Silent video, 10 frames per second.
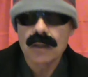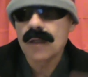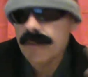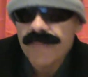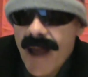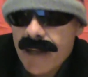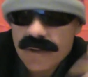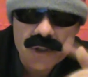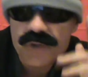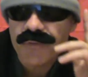In
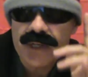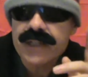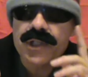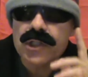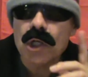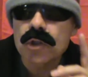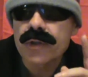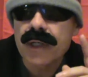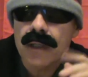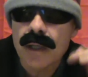fact, this phrase is
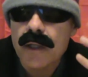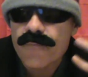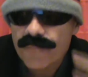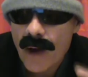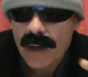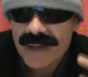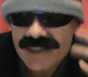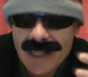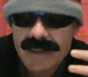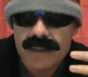included in the following
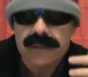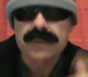sentence.